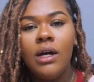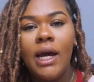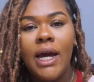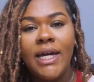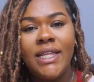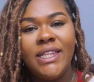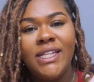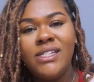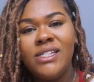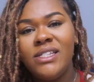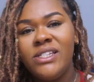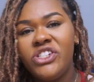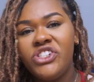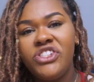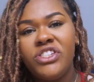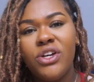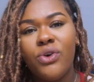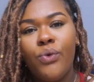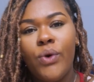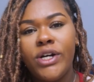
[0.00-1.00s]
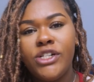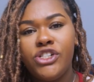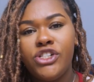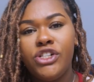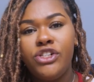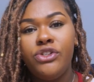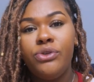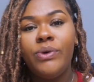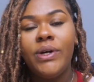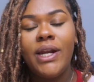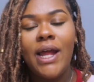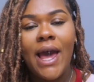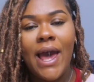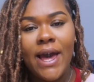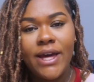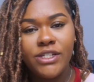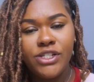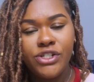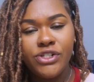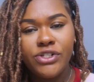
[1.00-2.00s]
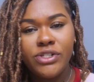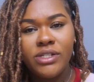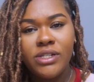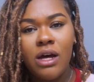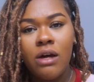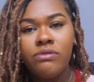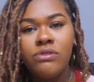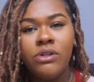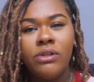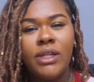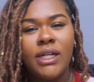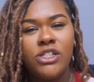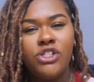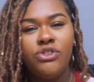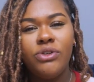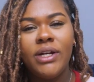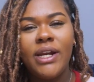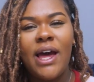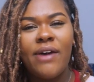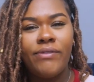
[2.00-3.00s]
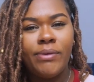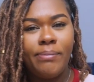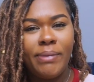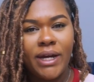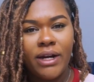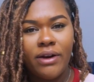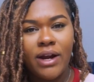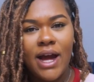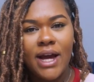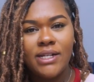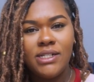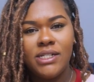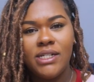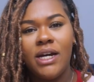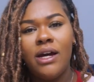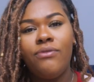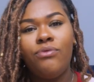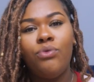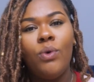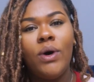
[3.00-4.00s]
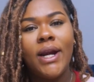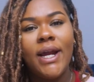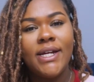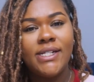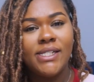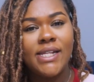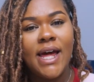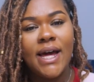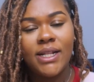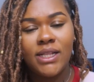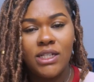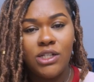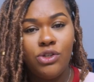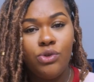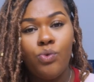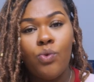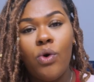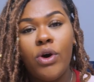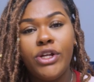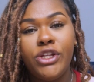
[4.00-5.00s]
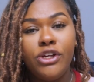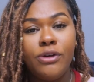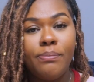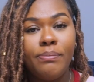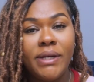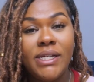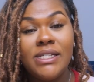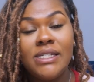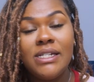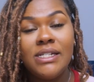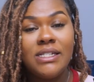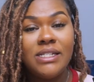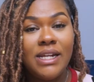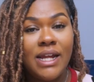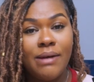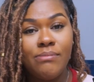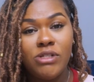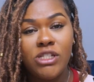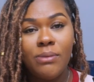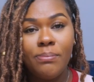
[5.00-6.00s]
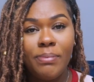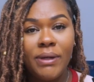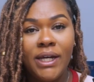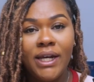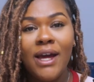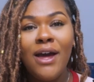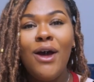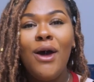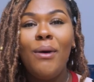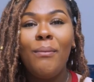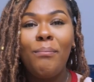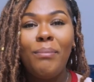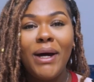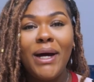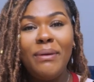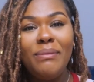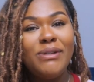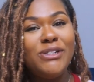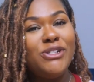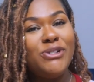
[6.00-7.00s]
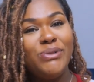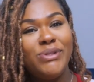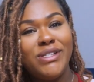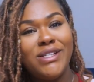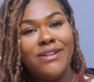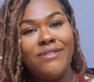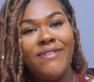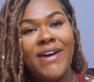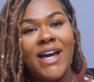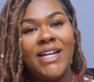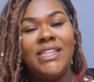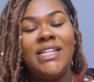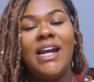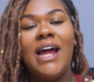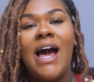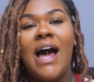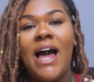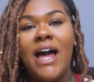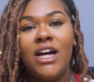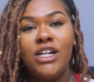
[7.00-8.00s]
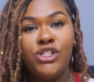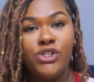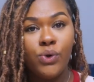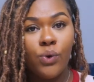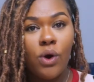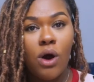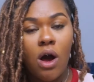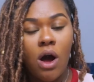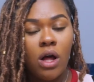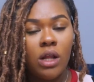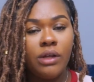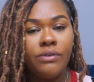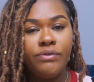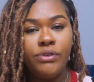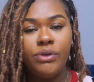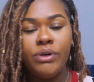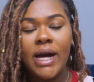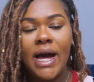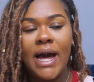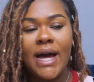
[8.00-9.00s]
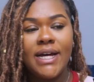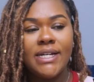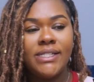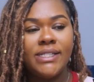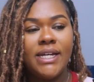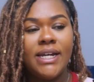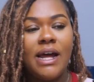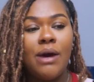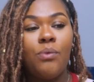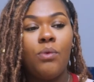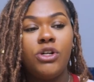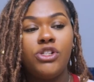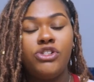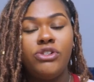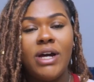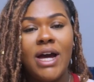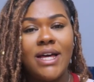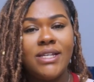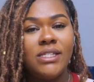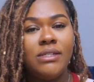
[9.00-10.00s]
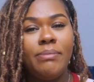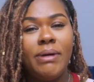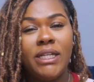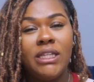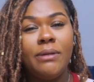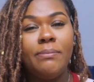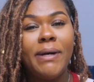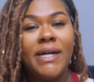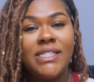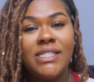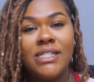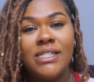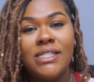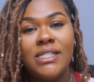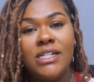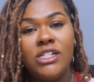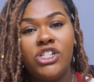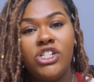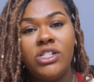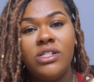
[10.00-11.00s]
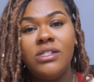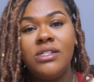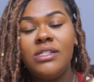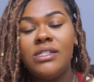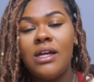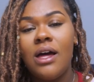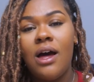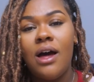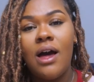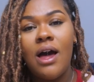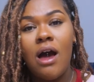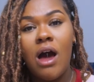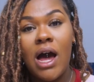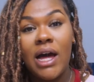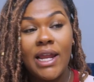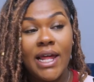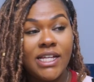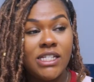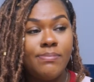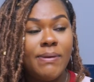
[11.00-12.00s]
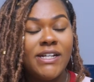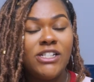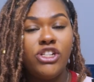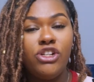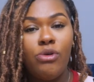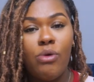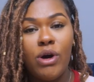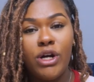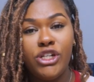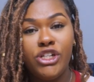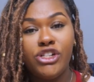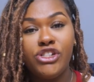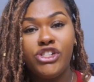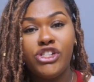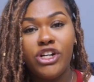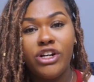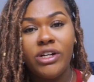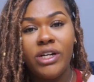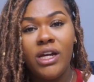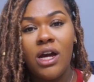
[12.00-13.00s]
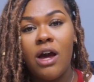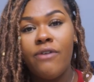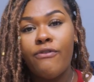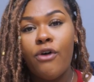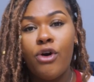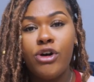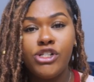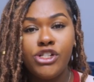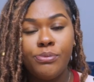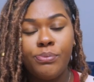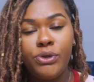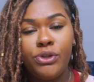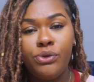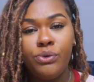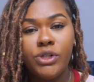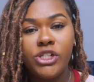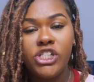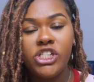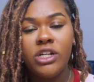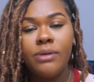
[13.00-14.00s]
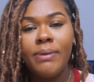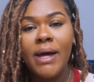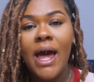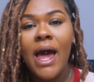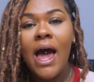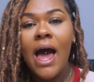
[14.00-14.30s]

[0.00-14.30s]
And this is just a question you can ask yourself so that you can have a better idea of what exactly you want your business name to be. But due to the fact that I adore all of you guys and I want you guys to make the best decisions, especially on your journey of entrepreneurship,